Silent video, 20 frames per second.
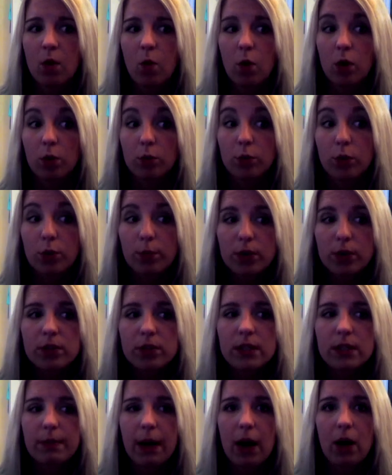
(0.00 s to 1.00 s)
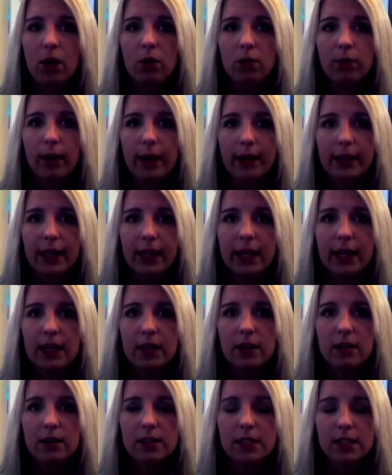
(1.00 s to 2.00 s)
or rumors about
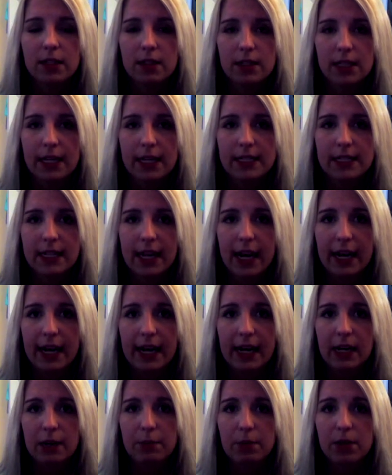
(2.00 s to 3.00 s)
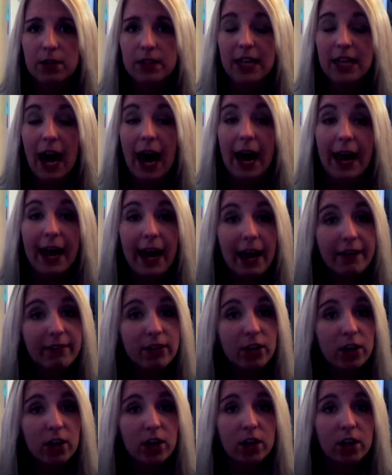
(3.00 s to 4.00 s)
Redken still testing on animals, I
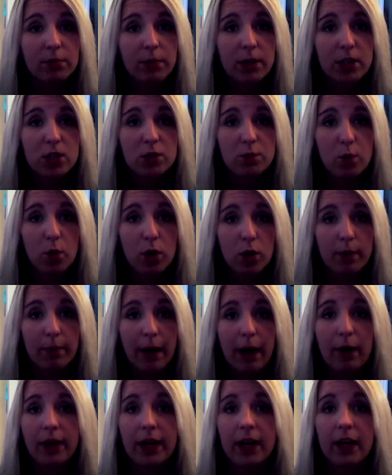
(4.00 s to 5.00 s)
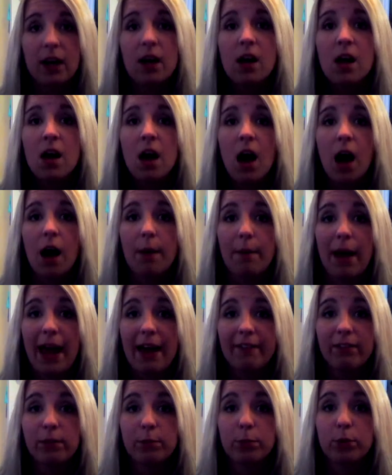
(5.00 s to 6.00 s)
haven't heard much more about it. I
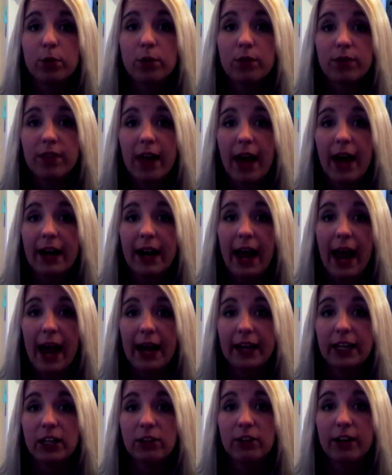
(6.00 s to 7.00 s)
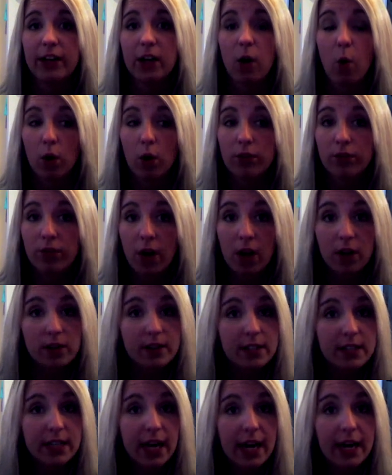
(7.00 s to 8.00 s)
haven't proved that accurate or
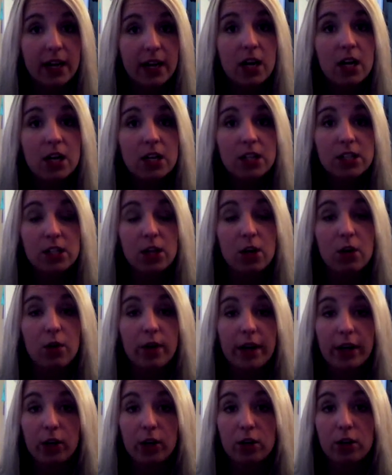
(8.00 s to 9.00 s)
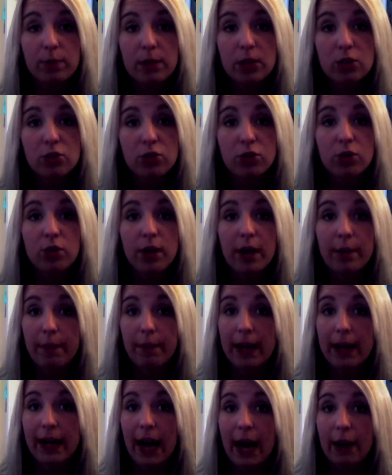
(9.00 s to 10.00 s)
false yet, so it could be true, it
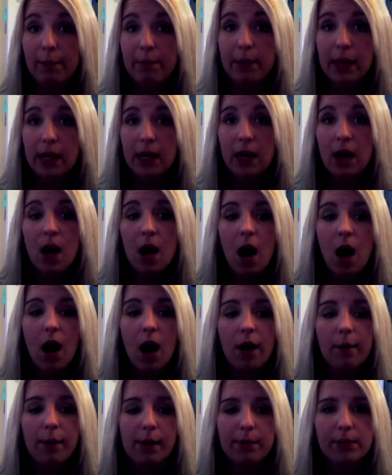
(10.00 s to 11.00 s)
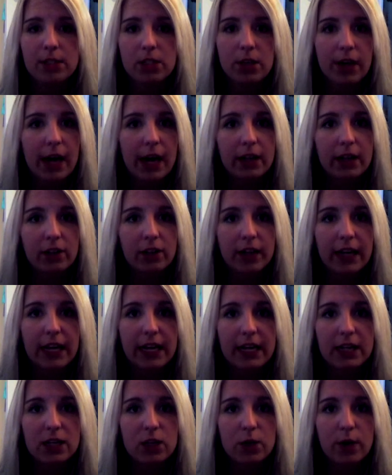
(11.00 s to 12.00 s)
might not be. I'm still kind of
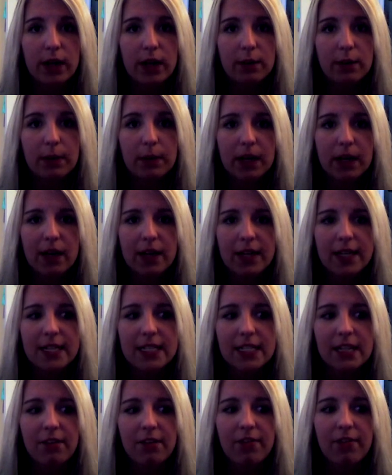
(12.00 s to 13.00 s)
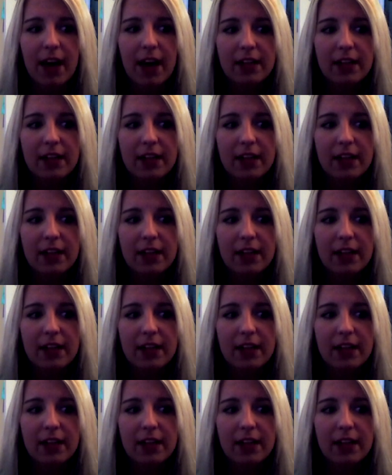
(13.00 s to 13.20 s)
looking into it because if